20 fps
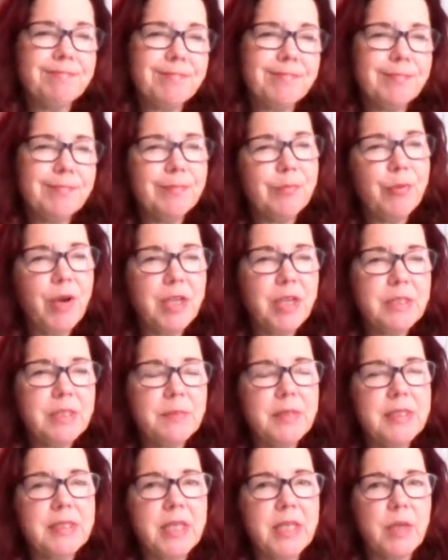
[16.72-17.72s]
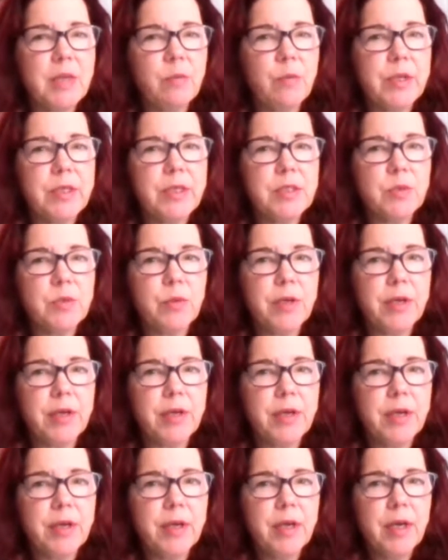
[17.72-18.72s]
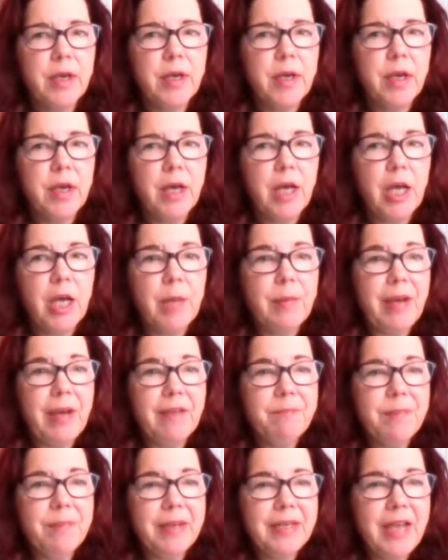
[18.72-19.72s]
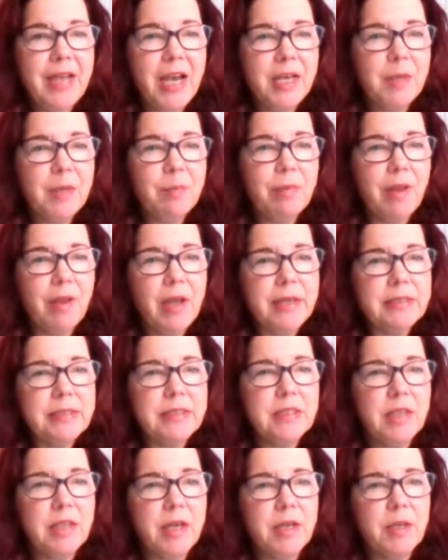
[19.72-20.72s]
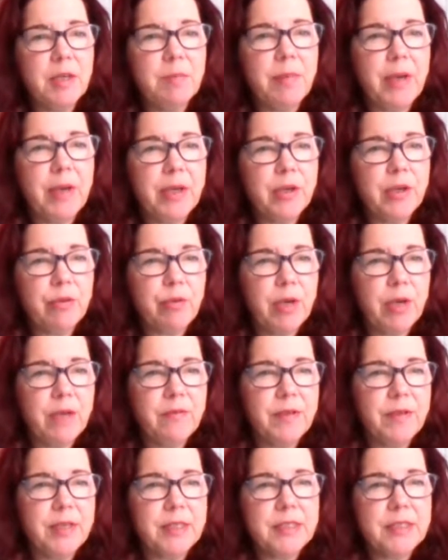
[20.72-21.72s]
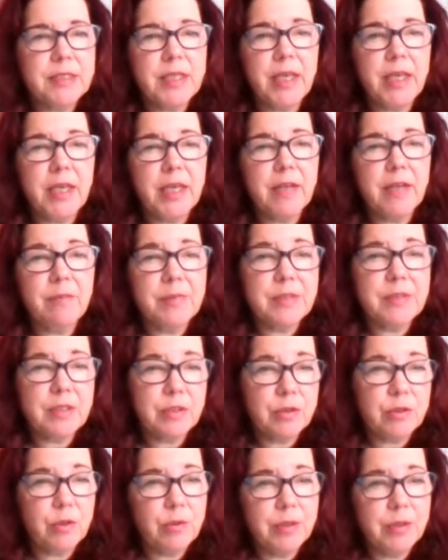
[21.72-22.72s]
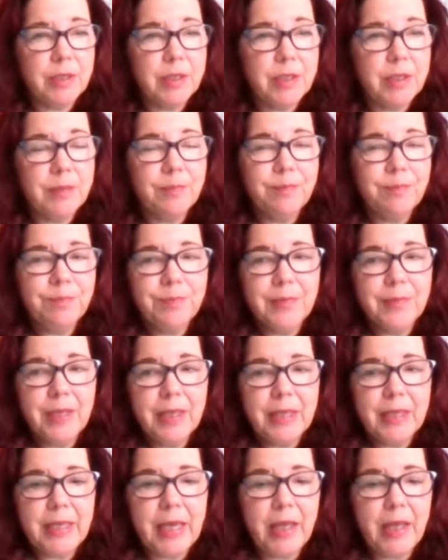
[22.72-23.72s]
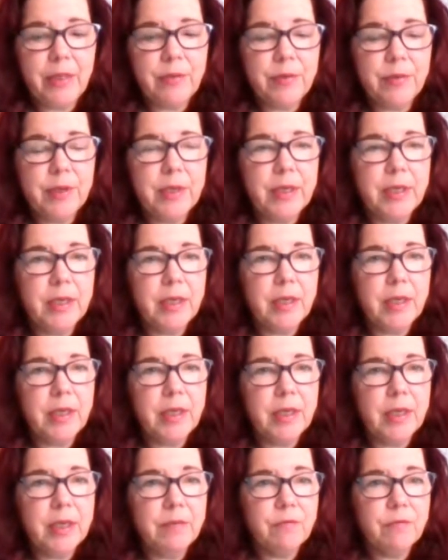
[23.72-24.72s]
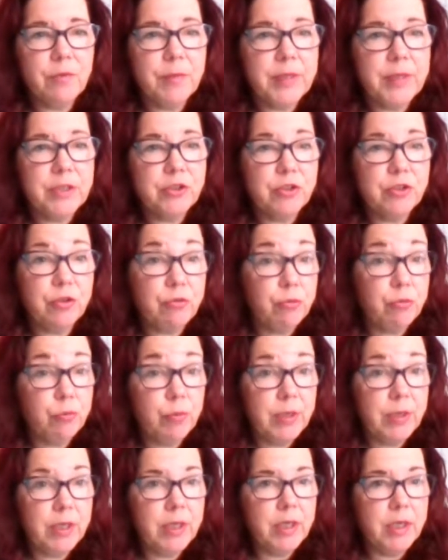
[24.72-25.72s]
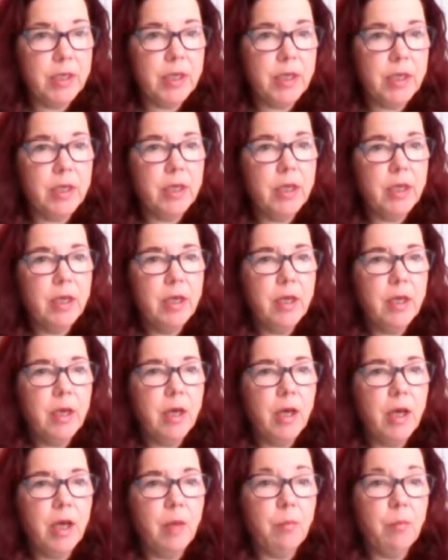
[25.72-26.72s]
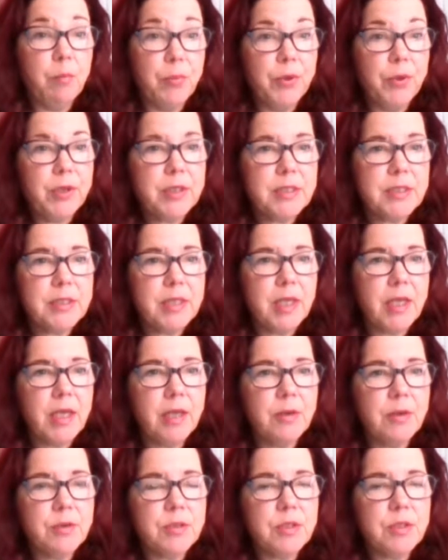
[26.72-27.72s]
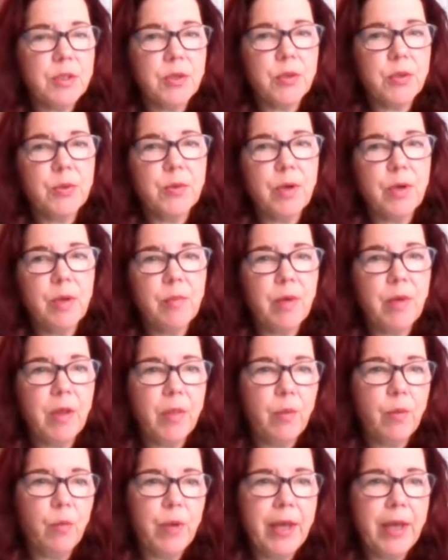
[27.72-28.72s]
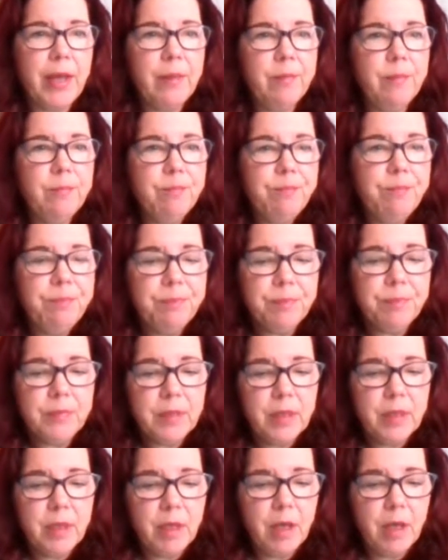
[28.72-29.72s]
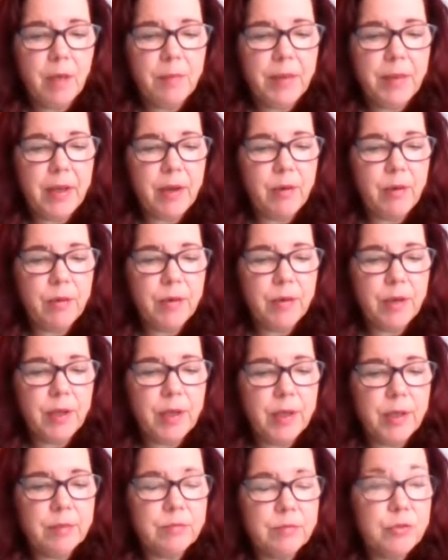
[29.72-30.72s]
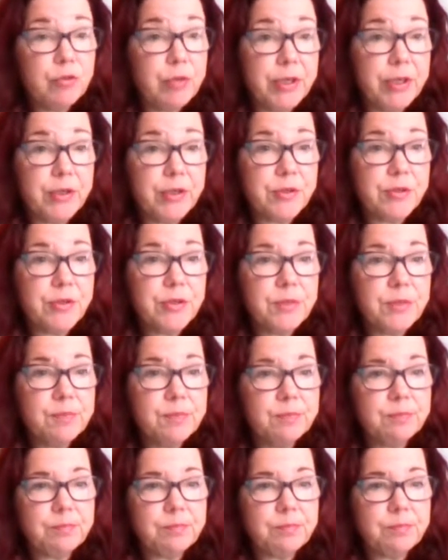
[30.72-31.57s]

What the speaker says: approximately 10 weeks where I've been kind of blindsided by cravings and have been slowly gathering information through reading books and also on the web about triggers